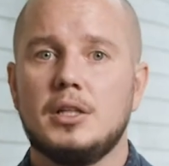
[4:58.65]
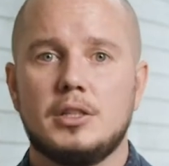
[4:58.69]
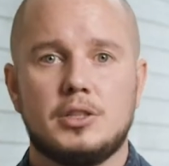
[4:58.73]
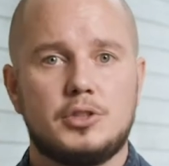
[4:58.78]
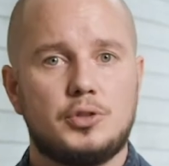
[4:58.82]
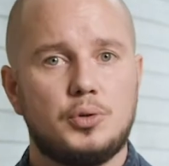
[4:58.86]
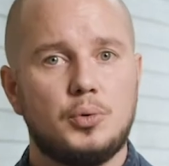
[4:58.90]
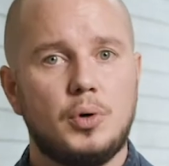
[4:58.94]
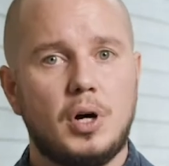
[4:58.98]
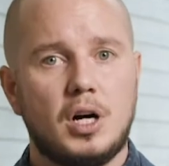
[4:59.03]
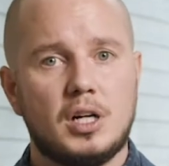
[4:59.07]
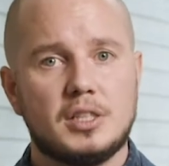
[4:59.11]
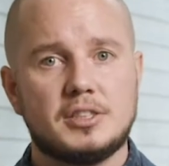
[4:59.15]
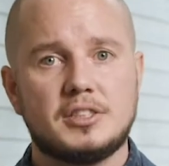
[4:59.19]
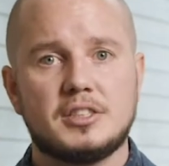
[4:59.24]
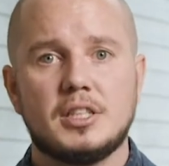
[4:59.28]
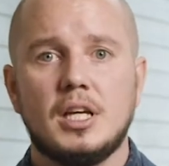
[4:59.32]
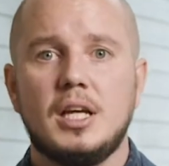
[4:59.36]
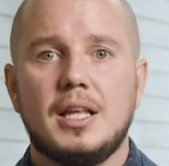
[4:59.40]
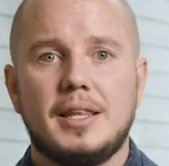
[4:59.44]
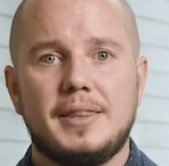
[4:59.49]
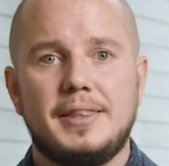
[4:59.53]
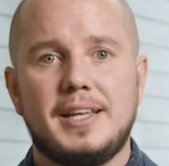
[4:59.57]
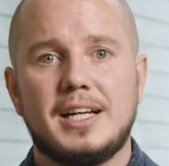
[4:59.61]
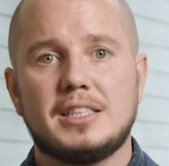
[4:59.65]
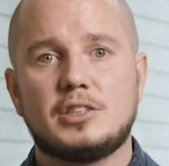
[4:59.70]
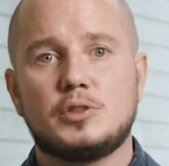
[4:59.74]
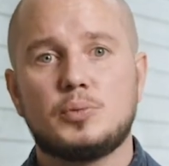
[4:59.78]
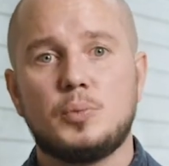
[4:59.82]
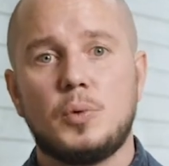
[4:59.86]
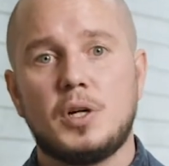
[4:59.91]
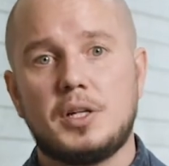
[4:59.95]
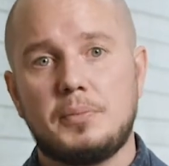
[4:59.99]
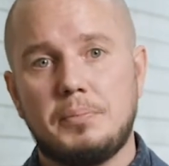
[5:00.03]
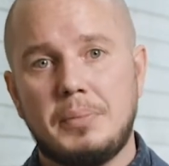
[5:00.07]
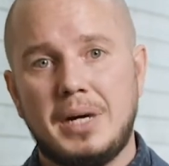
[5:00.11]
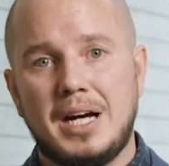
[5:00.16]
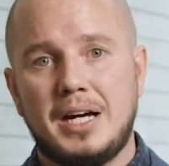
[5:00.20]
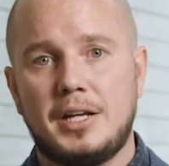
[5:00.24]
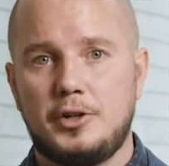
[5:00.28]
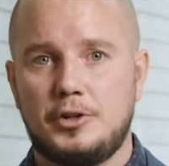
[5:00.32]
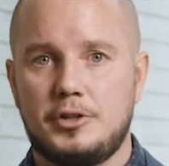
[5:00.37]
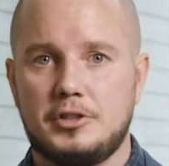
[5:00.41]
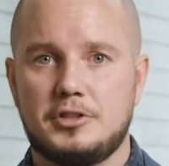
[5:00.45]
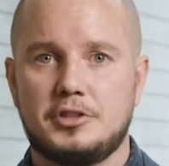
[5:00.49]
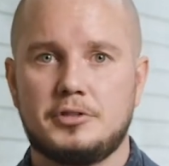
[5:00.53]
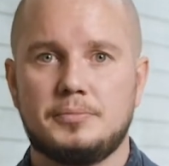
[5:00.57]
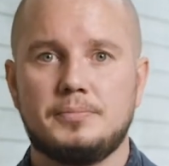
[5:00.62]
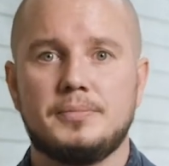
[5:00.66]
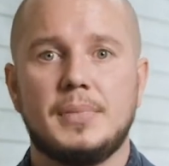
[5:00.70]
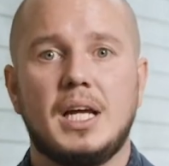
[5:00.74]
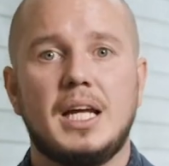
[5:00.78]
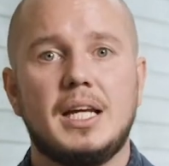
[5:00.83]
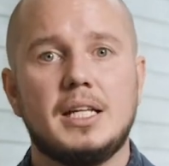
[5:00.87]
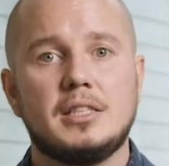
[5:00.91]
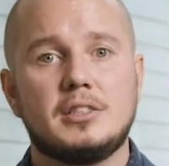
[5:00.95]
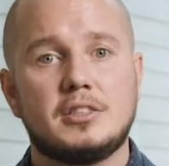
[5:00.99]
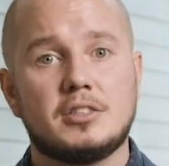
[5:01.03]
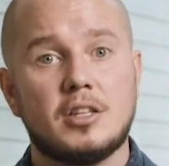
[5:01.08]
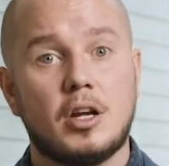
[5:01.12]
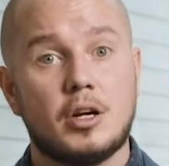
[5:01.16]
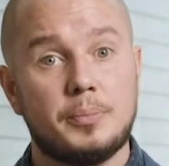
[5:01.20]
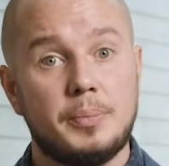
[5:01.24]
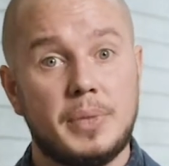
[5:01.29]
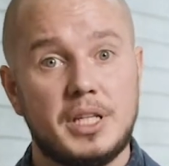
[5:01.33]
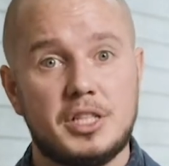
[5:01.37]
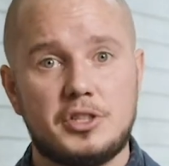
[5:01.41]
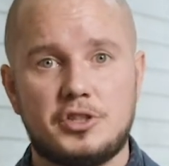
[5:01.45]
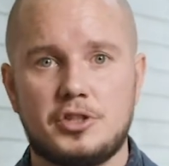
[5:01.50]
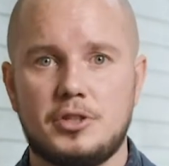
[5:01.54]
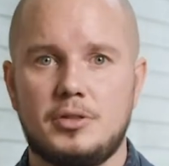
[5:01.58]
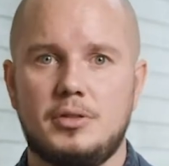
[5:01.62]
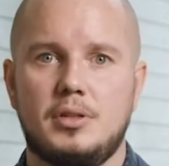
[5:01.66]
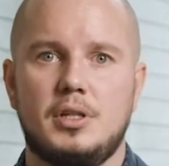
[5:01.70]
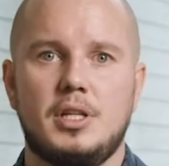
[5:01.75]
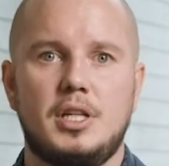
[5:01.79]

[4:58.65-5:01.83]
To us, that's what matters. It's our mission